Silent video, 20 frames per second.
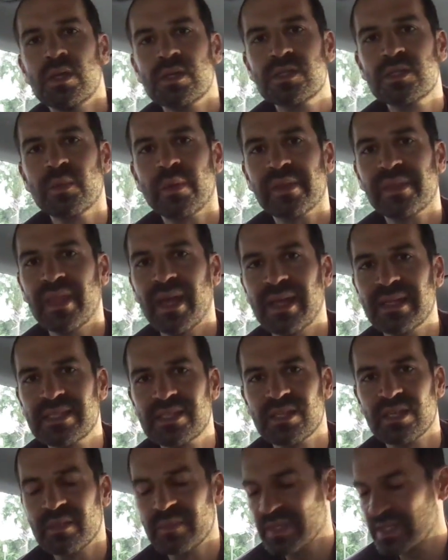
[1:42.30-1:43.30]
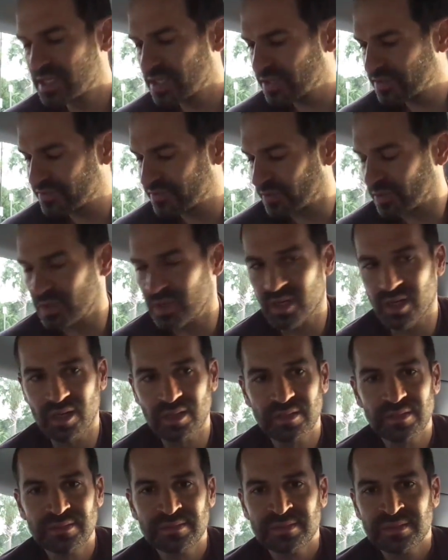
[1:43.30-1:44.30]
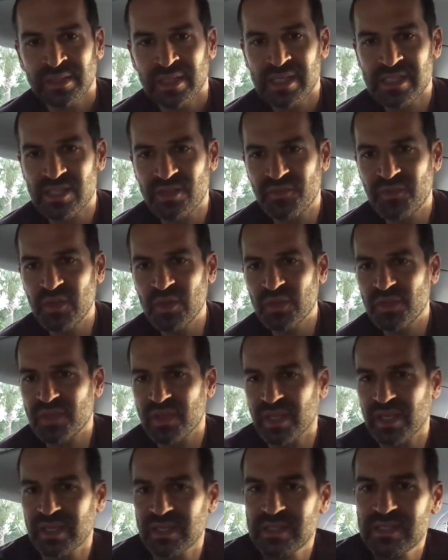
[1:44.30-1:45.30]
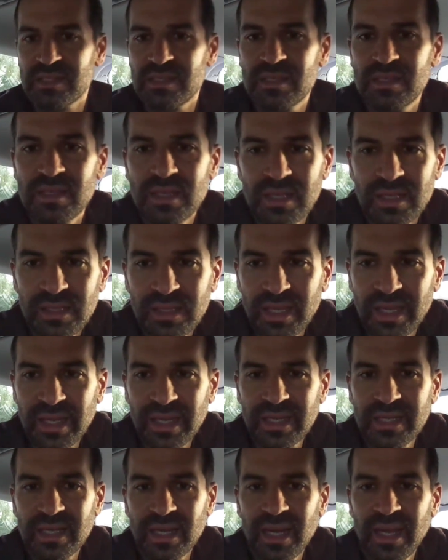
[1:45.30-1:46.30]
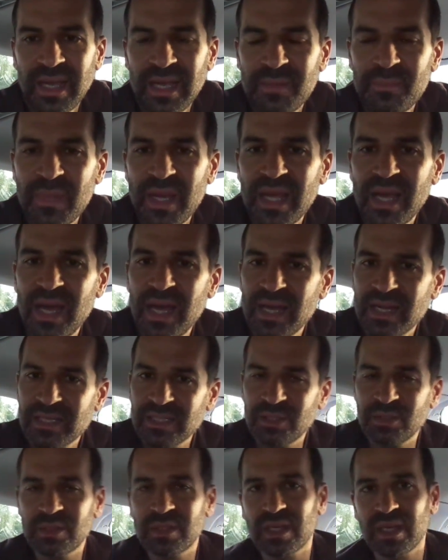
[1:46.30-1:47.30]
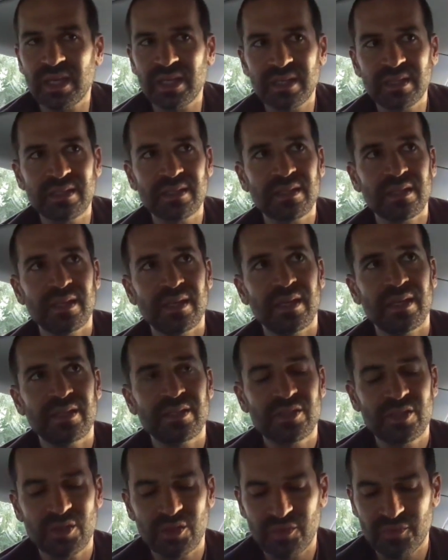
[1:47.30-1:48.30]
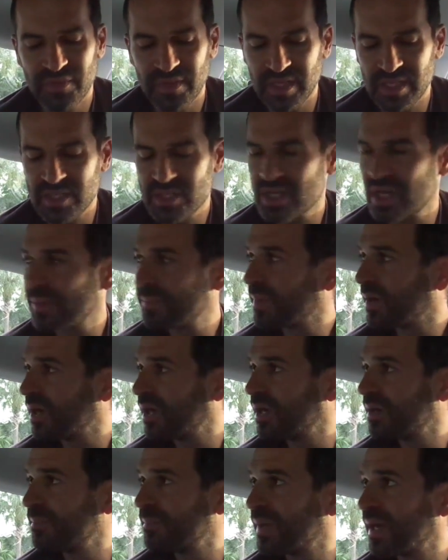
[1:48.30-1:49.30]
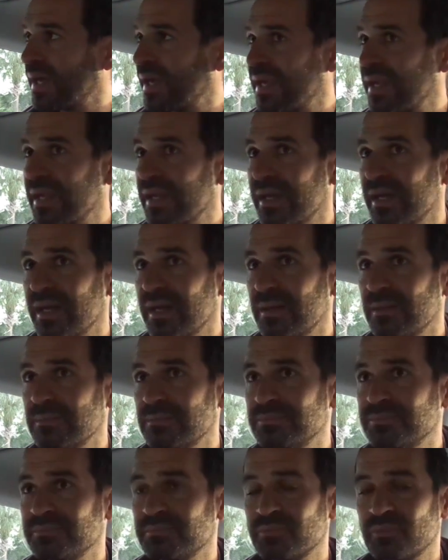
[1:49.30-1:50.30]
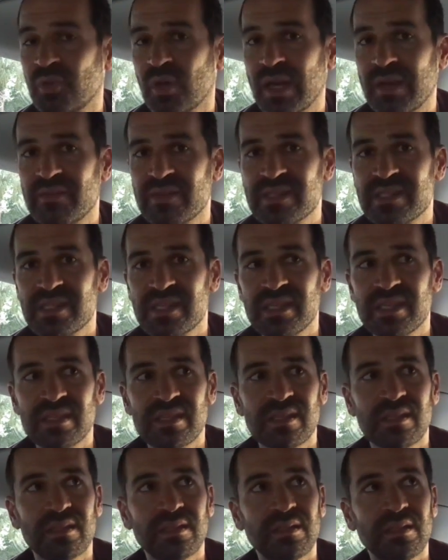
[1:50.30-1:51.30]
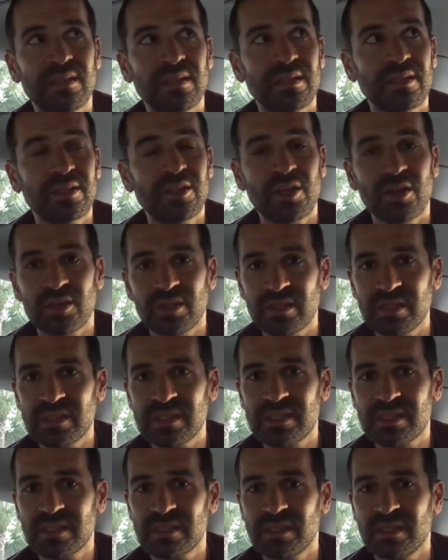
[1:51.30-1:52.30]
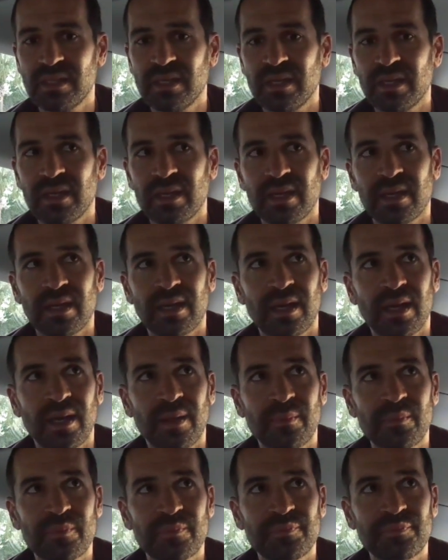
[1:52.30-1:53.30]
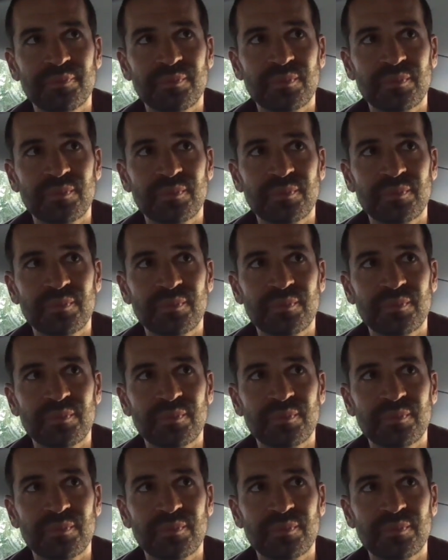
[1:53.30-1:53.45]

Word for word: So what that's going to be good for is a few things. Like I had my hot glue gun to finish up on my um, privacy curtains. Um,